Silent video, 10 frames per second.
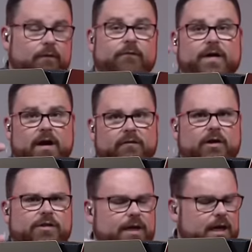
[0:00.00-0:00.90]
very, very
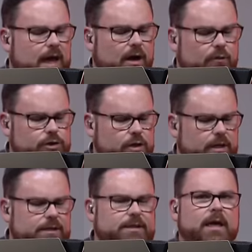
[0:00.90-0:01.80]
thick AIO, we'll show you
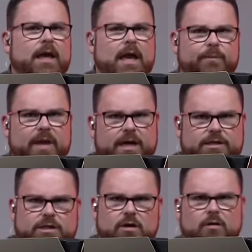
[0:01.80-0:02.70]
this, a
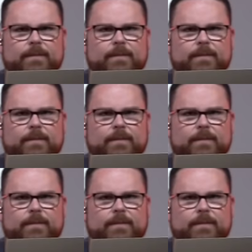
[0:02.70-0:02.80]
PSU,